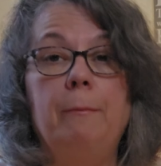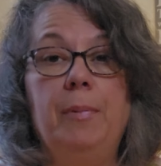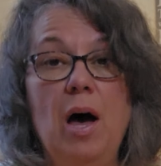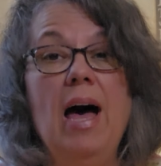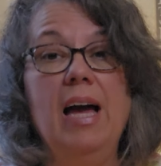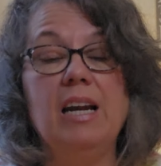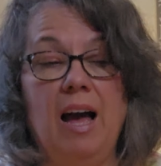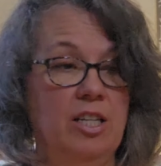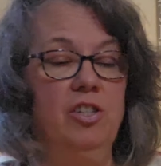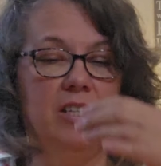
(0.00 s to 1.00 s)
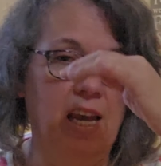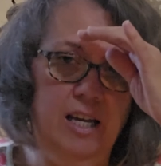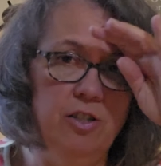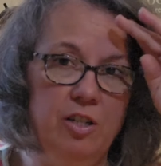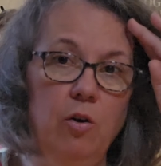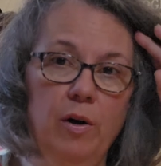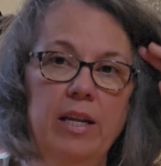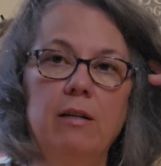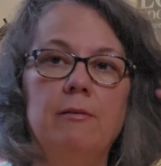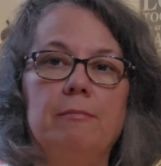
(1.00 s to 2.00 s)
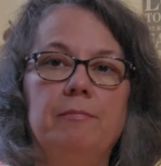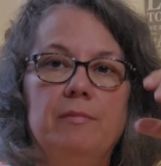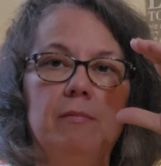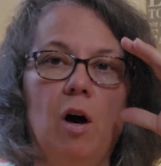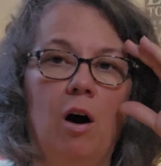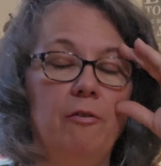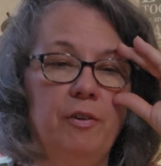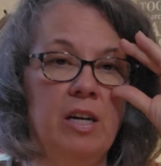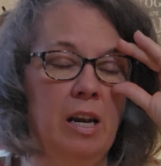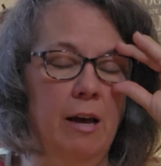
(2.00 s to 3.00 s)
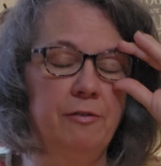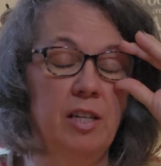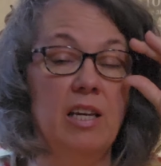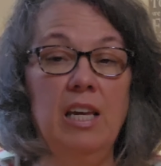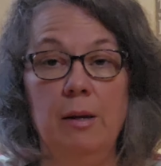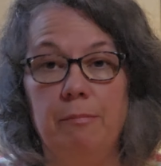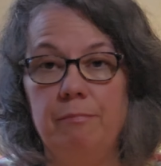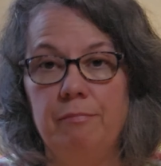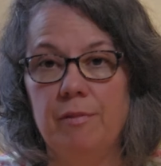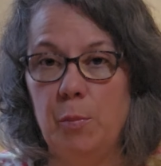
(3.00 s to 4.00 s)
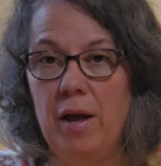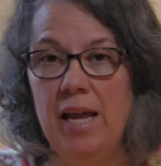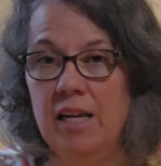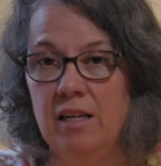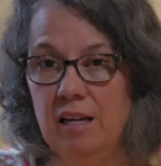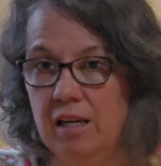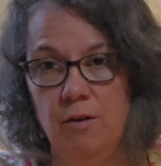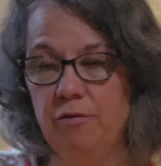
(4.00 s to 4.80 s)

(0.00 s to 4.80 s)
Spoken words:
but I just can't do it often enough to keep the pain and